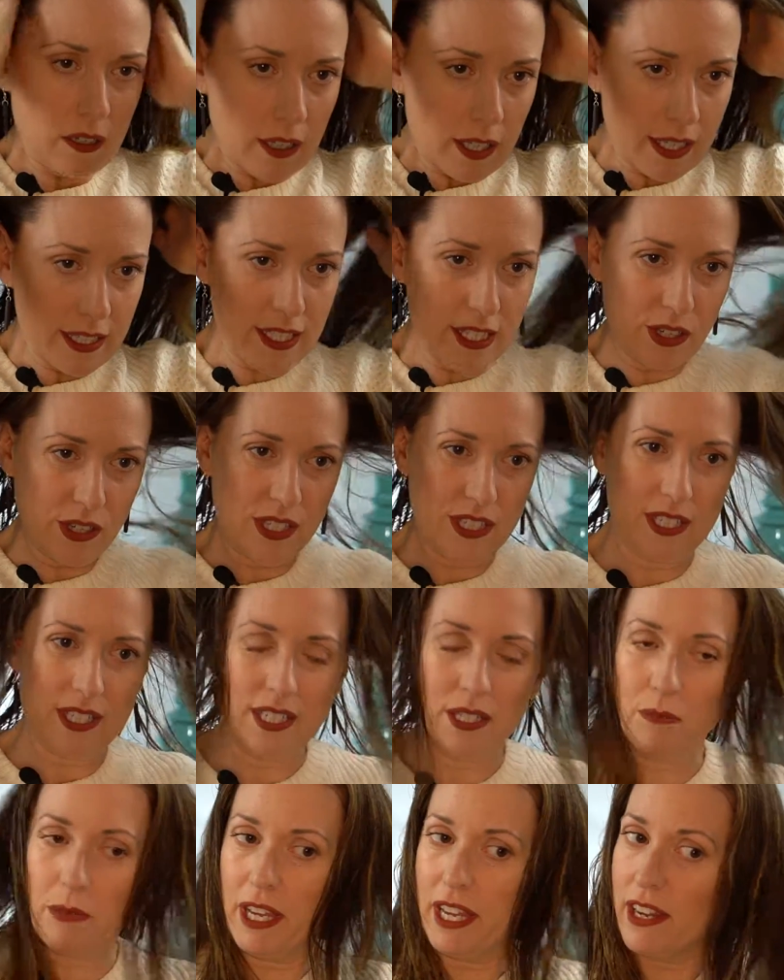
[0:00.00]
As you can
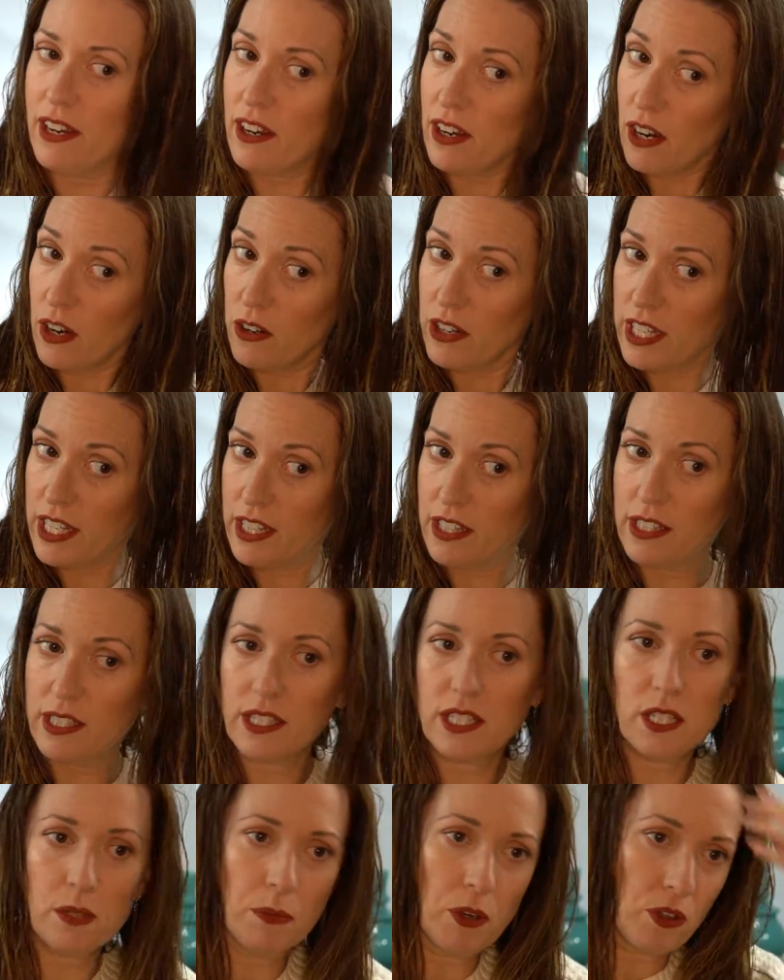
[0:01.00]
see, my hair already
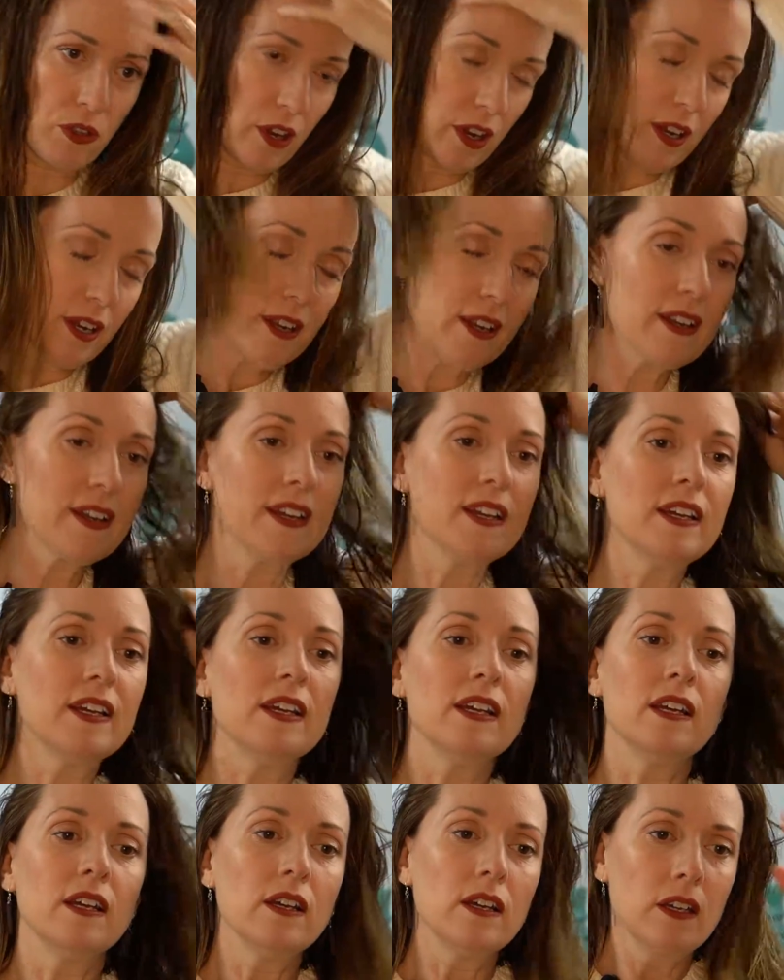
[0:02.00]
looks smoother.
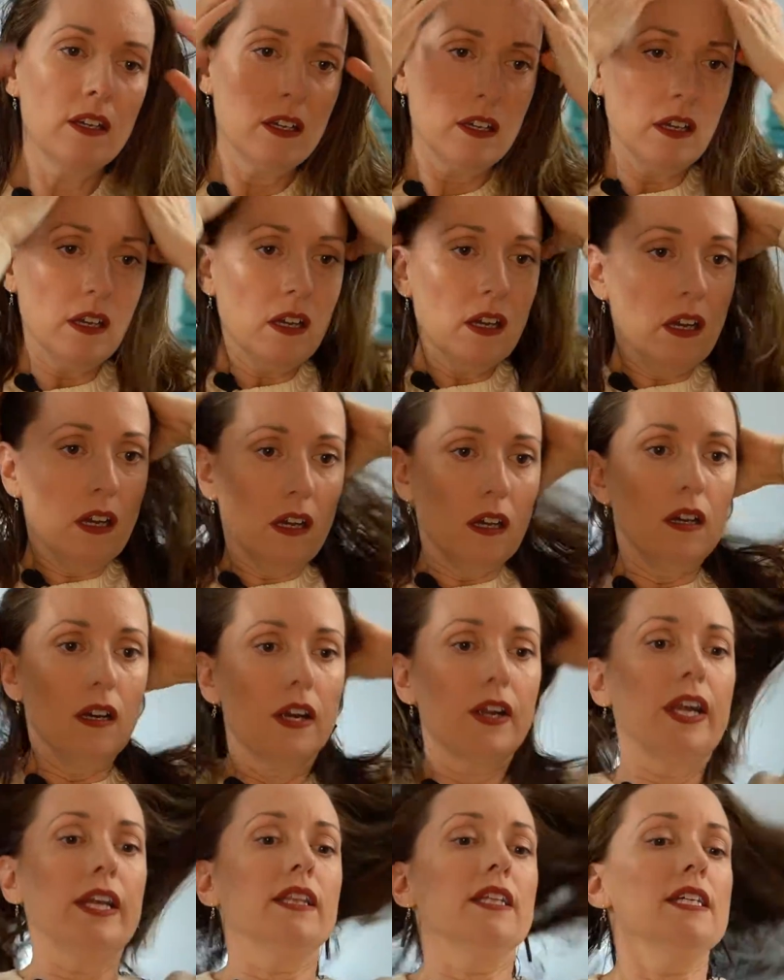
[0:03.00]
All
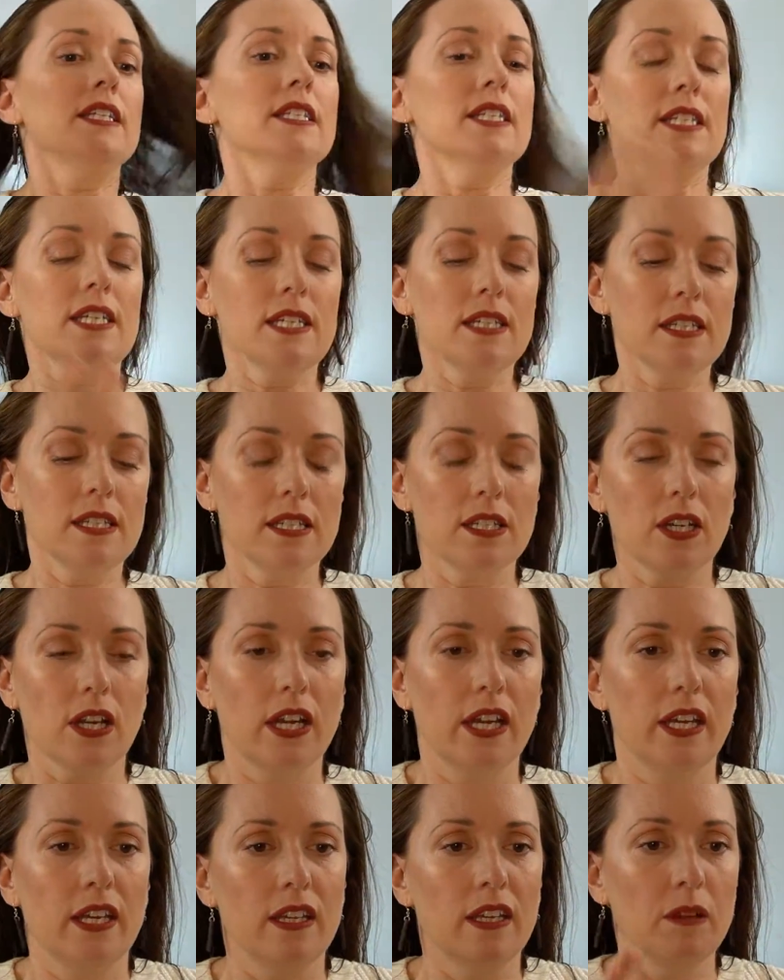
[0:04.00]
right, let's get
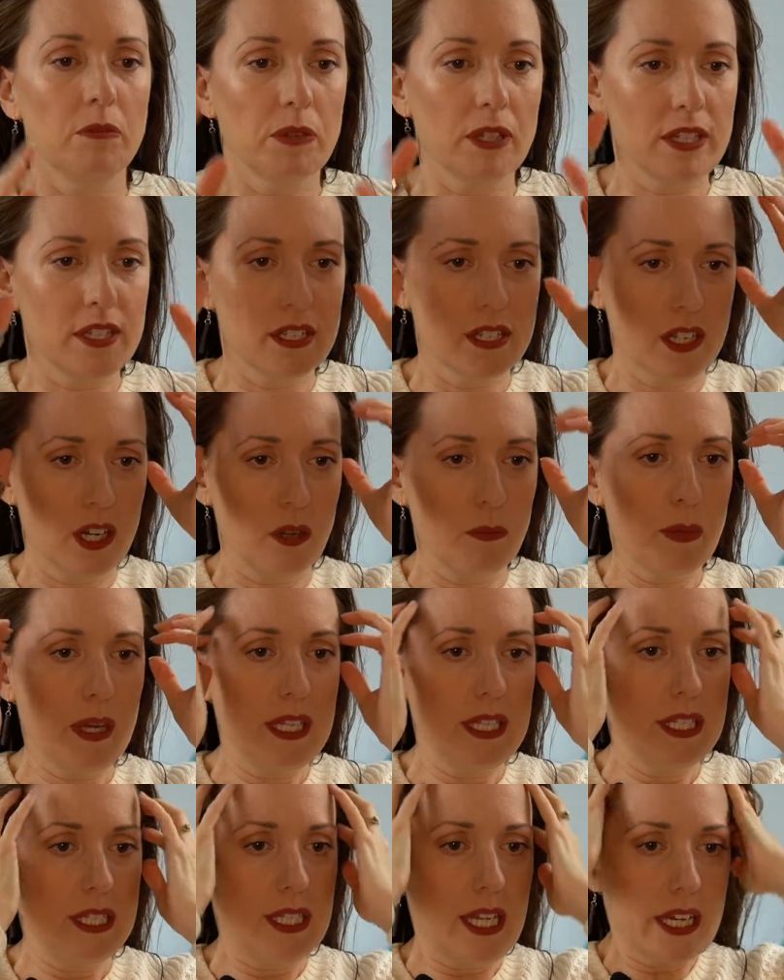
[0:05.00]
started. I'm gonna start by
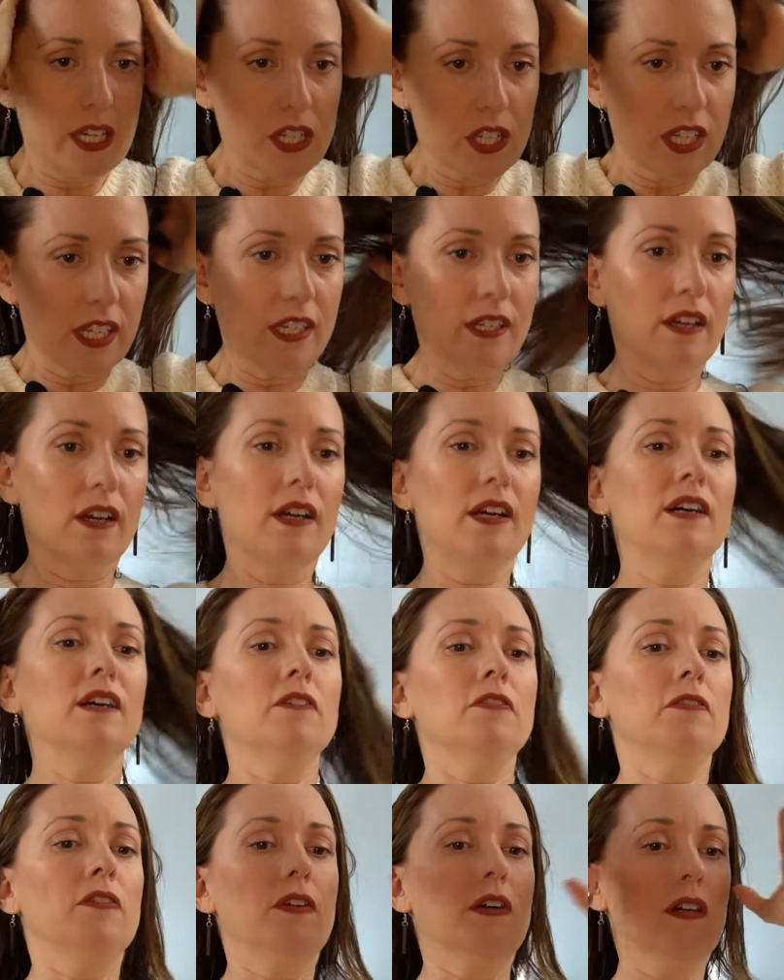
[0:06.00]
sectioning
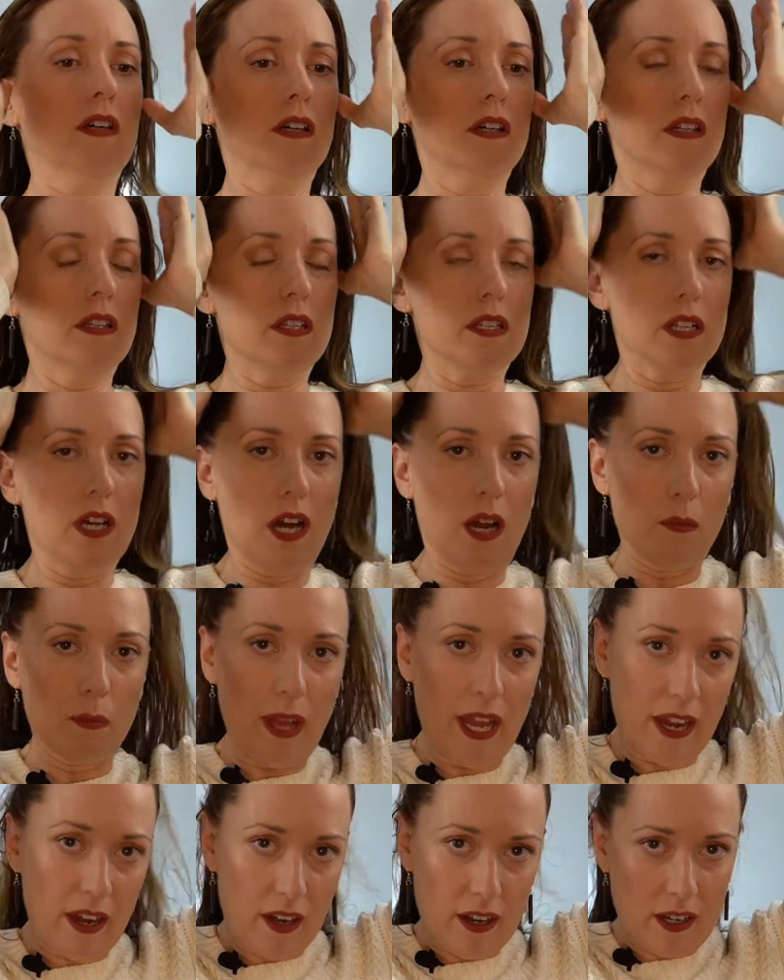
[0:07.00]
off the top
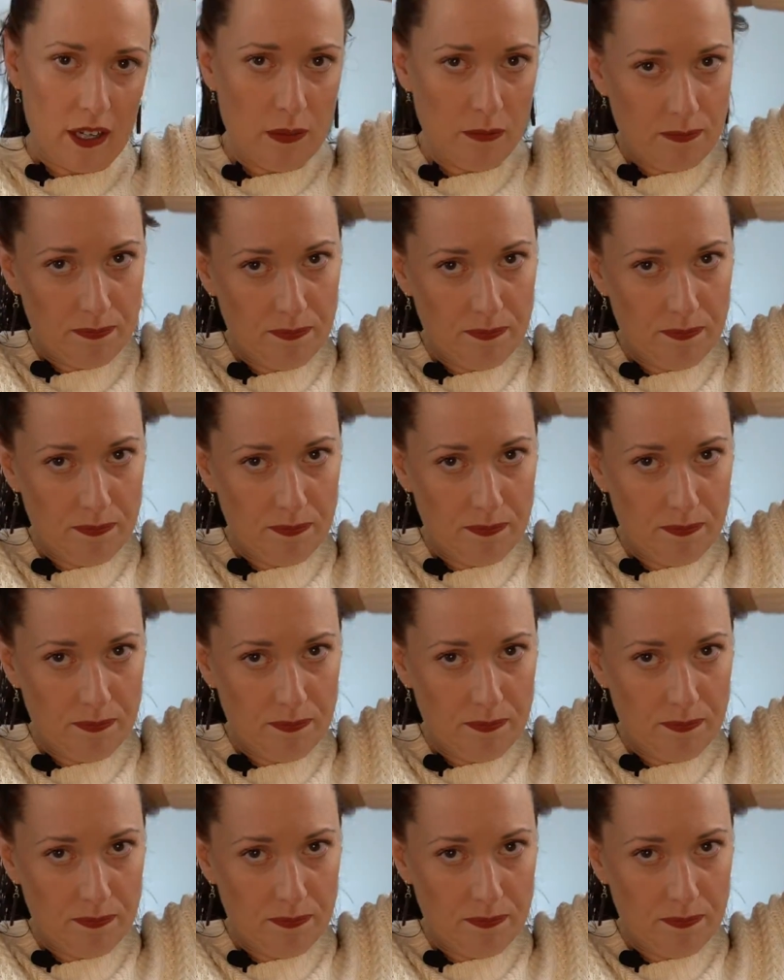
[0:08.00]
hair.